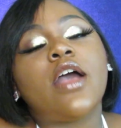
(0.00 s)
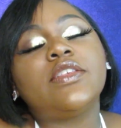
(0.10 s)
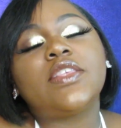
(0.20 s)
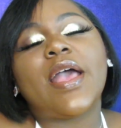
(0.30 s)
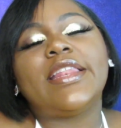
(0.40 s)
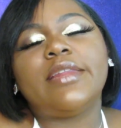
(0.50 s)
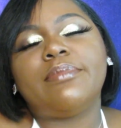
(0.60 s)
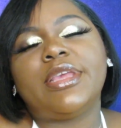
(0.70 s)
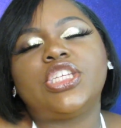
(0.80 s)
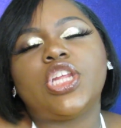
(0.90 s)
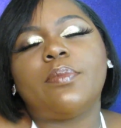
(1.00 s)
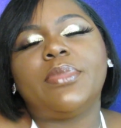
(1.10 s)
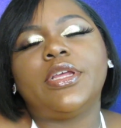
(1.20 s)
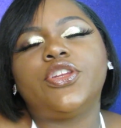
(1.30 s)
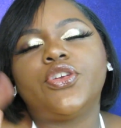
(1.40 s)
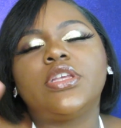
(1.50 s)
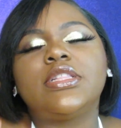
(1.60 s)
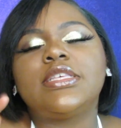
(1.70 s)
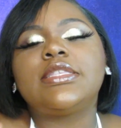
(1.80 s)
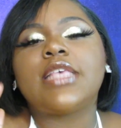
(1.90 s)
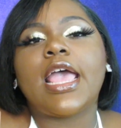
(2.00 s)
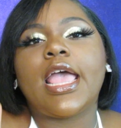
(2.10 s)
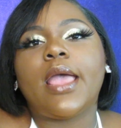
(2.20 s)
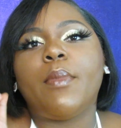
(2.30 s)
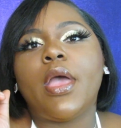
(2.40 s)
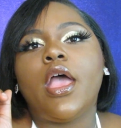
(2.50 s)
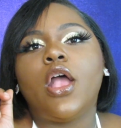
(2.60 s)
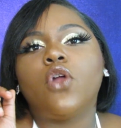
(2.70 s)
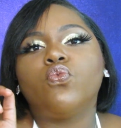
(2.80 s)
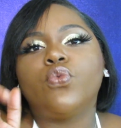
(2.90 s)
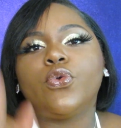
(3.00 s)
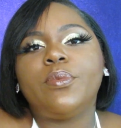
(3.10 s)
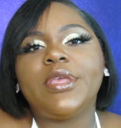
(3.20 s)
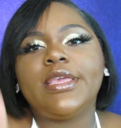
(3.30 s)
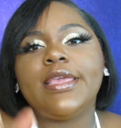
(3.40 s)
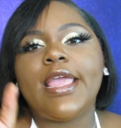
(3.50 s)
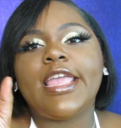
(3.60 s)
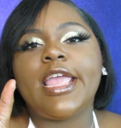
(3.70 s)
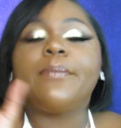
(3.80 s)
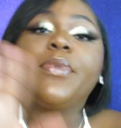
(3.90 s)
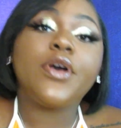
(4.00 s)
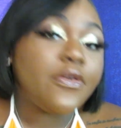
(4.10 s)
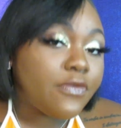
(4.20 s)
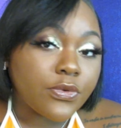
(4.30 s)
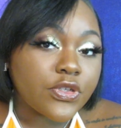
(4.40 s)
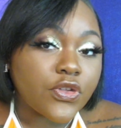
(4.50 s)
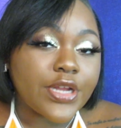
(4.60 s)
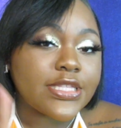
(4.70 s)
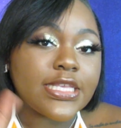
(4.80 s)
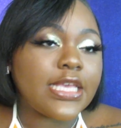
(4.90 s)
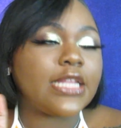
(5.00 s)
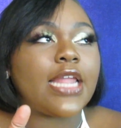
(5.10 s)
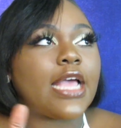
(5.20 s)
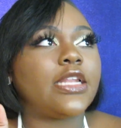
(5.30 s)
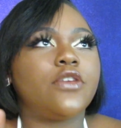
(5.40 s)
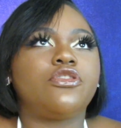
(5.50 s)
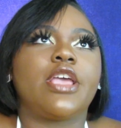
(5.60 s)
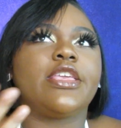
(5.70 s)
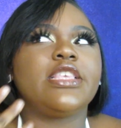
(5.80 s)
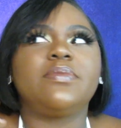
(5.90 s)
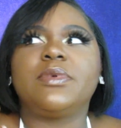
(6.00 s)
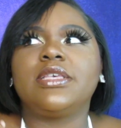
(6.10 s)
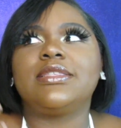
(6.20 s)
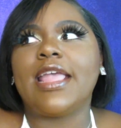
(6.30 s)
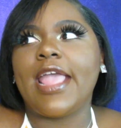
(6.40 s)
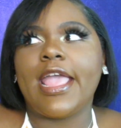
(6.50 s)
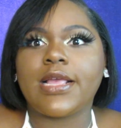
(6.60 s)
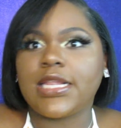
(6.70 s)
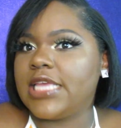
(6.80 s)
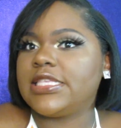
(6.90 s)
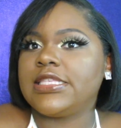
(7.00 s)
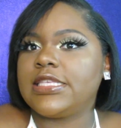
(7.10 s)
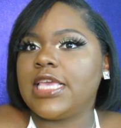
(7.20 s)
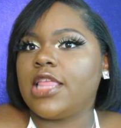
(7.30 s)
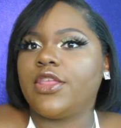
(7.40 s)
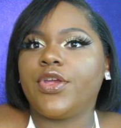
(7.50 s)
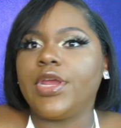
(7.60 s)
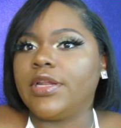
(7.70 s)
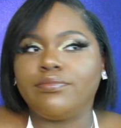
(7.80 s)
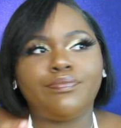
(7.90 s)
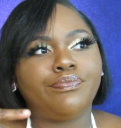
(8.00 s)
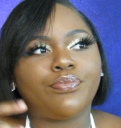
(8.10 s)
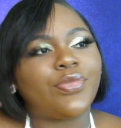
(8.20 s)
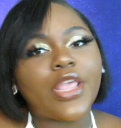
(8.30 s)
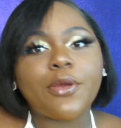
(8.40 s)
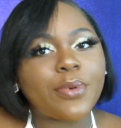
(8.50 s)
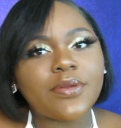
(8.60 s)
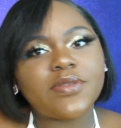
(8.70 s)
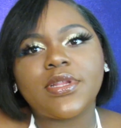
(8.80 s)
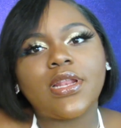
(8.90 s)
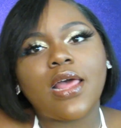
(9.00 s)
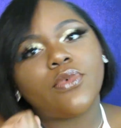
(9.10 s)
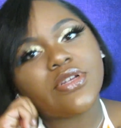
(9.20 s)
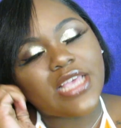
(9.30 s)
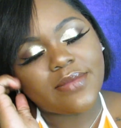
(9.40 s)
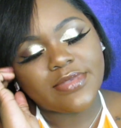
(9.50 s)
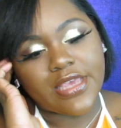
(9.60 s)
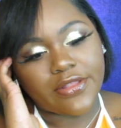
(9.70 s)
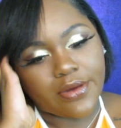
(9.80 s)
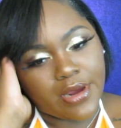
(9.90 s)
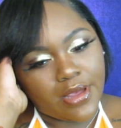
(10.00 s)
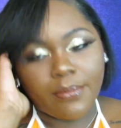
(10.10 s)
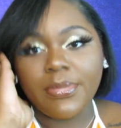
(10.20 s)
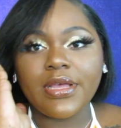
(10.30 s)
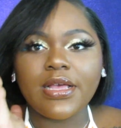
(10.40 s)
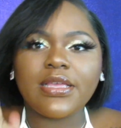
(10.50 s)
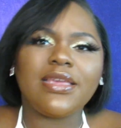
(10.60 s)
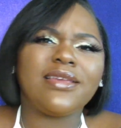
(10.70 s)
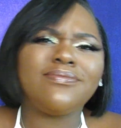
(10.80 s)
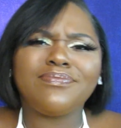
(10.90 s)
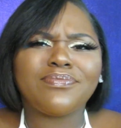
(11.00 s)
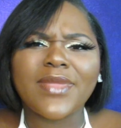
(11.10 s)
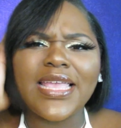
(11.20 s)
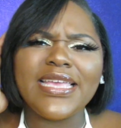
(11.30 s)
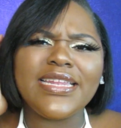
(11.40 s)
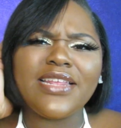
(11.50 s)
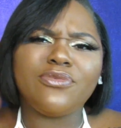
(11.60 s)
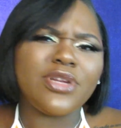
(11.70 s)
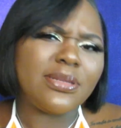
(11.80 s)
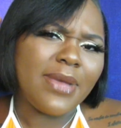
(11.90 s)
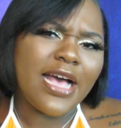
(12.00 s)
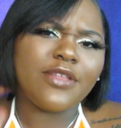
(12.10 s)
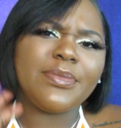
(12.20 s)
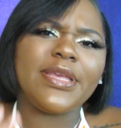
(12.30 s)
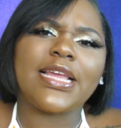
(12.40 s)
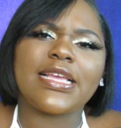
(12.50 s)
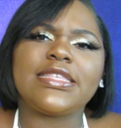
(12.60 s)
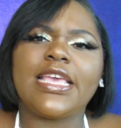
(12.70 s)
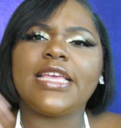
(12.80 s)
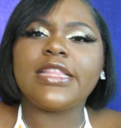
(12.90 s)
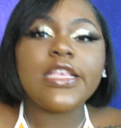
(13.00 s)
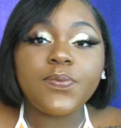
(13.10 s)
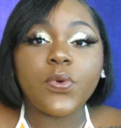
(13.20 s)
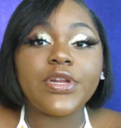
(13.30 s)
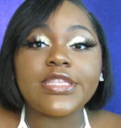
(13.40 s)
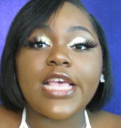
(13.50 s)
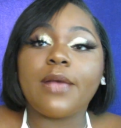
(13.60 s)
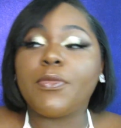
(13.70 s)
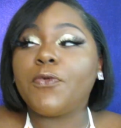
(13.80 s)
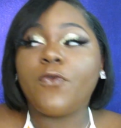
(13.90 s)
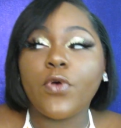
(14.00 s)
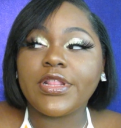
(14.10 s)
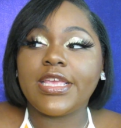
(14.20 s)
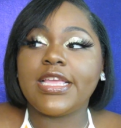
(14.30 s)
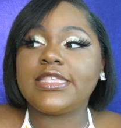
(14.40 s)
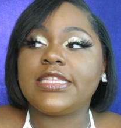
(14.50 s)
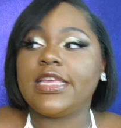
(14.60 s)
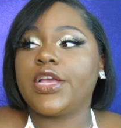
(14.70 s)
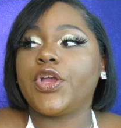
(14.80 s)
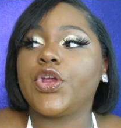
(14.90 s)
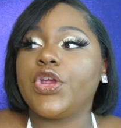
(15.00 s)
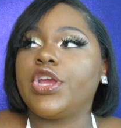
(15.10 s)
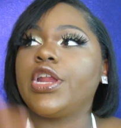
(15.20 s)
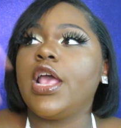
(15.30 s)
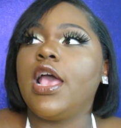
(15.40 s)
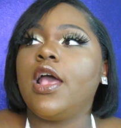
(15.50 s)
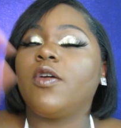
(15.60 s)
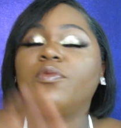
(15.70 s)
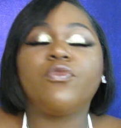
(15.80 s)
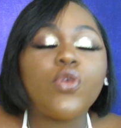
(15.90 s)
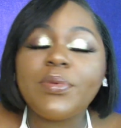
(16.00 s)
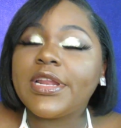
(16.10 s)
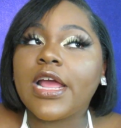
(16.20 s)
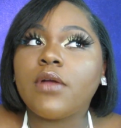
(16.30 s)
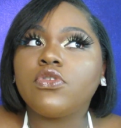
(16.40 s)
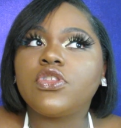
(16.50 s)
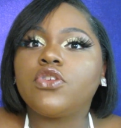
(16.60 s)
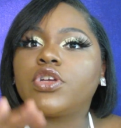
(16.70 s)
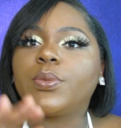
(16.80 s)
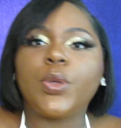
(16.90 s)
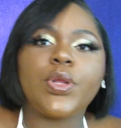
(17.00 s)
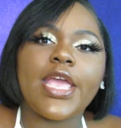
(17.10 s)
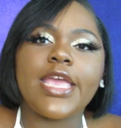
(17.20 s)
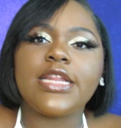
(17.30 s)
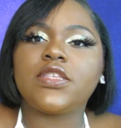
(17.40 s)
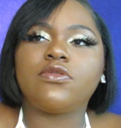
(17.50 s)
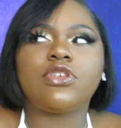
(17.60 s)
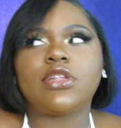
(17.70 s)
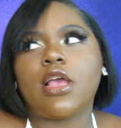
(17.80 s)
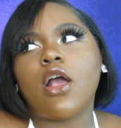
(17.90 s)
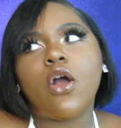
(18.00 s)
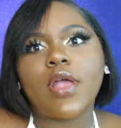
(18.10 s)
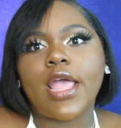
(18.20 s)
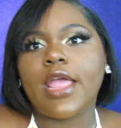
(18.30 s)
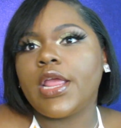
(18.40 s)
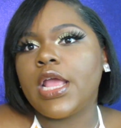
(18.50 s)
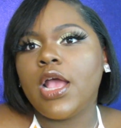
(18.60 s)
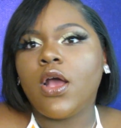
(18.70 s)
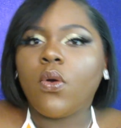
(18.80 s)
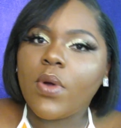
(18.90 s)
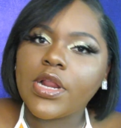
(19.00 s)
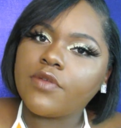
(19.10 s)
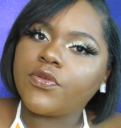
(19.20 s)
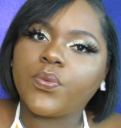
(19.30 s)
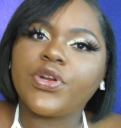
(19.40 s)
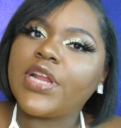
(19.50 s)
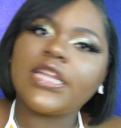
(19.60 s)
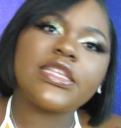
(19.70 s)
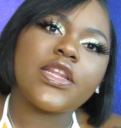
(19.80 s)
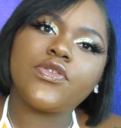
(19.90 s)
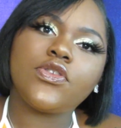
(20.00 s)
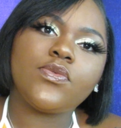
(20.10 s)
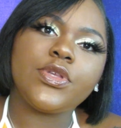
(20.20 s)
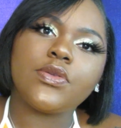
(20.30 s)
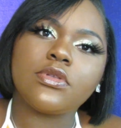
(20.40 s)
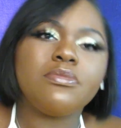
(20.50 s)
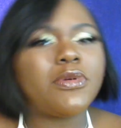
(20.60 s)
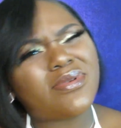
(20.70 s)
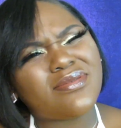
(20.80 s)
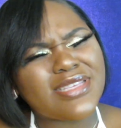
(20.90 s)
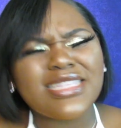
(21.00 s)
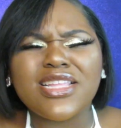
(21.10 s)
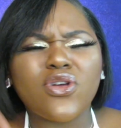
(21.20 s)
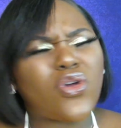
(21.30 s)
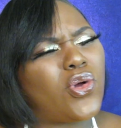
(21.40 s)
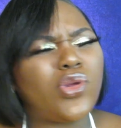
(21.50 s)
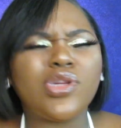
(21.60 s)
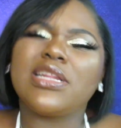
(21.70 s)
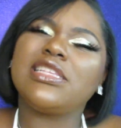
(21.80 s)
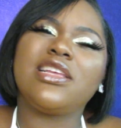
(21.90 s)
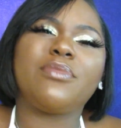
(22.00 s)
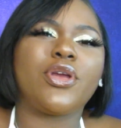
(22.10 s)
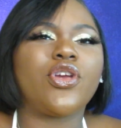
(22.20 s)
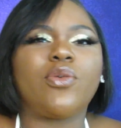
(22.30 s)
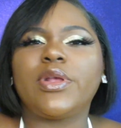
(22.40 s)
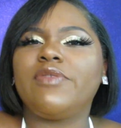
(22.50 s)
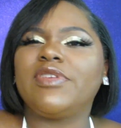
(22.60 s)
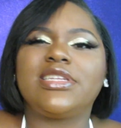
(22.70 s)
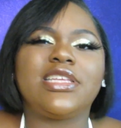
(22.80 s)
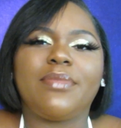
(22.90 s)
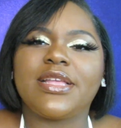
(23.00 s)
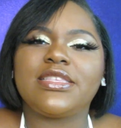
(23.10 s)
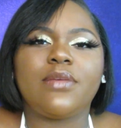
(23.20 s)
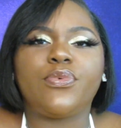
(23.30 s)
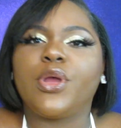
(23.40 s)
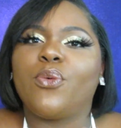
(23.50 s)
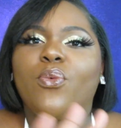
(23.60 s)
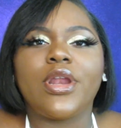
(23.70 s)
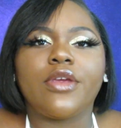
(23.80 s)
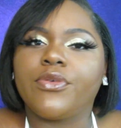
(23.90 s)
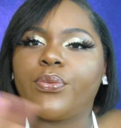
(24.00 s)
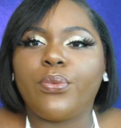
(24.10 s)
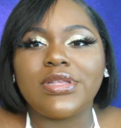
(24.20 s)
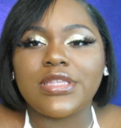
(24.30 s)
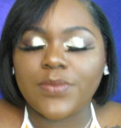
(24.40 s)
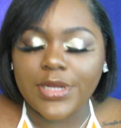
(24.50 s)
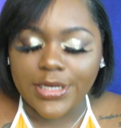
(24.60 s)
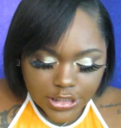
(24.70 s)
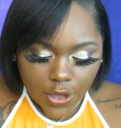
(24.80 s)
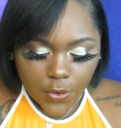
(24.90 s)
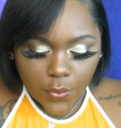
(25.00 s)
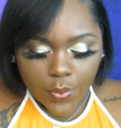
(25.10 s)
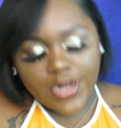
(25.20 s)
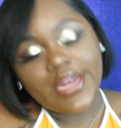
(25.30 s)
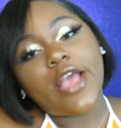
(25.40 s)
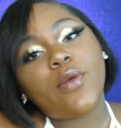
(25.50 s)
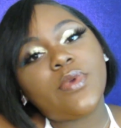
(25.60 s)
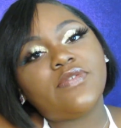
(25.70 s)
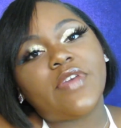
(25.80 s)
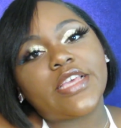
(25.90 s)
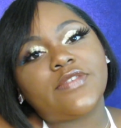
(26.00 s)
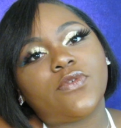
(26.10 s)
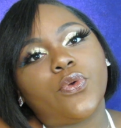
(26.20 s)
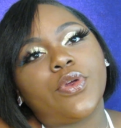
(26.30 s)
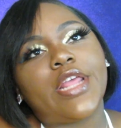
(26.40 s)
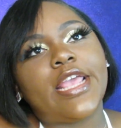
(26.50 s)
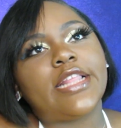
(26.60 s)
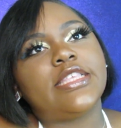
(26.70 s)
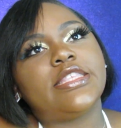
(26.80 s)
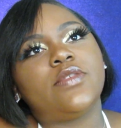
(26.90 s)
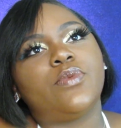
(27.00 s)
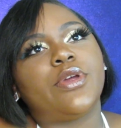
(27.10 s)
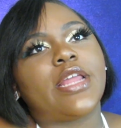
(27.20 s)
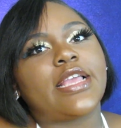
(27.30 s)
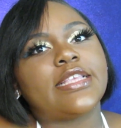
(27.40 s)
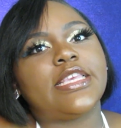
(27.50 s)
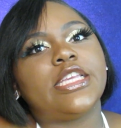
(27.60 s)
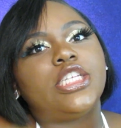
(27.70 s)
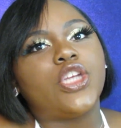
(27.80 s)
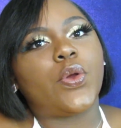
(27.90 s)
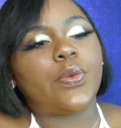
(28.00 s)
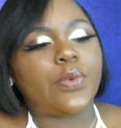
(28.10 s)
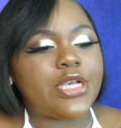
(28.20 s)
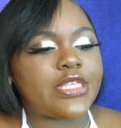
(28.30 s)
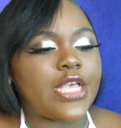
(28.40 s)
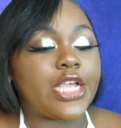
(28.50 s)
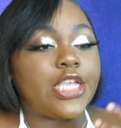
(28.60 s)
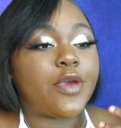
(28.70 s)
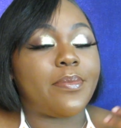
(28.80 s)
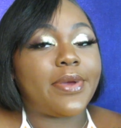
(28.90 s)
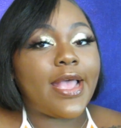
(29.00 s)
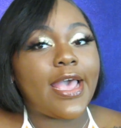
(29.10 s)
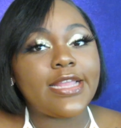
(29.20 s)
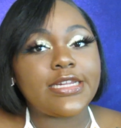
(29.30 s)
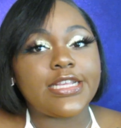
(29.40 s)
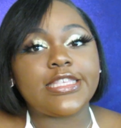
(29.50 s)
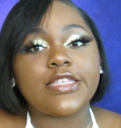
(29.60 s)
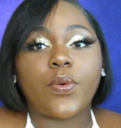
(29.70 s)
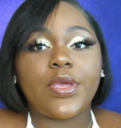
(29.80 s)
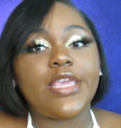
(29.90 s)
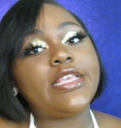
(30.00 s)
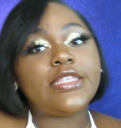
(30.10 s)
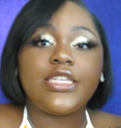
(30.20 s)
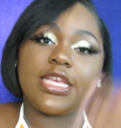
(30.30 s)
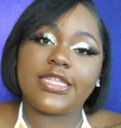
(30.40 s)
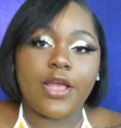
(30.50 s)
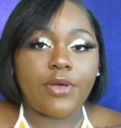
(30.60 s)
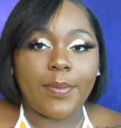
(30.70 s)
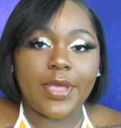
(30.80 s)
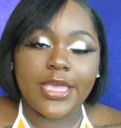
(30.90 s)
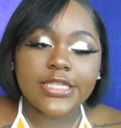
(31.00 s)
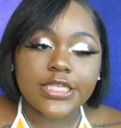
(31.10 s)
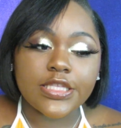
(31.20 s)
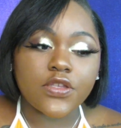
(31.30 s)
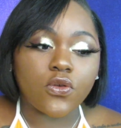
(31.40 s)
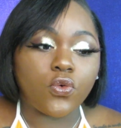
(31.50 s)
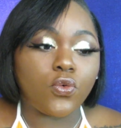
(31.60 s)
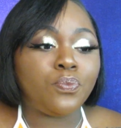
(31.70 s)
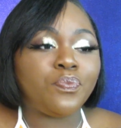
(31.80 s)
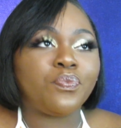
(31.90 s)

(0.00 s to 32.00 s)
Also, I didn't mention, but during this time, Ruby and Puff were starting to get a lot closer, I guess, because they had classes together and they were probably spending a lot more time together. But again, it didn't really bother me. Like I said, at this point in time, before the incident occurred, Ruby and I were still communicating, so it was just like, okay, whatever, we're not as close as we used to be. Well, we still cool, you know, that's still my girl. We'll eventually get back to that point, whatever, wasn't sweating. So now we fast forward, and this is where, like I said, Jody was a year behind us, so he's just now coming into the school.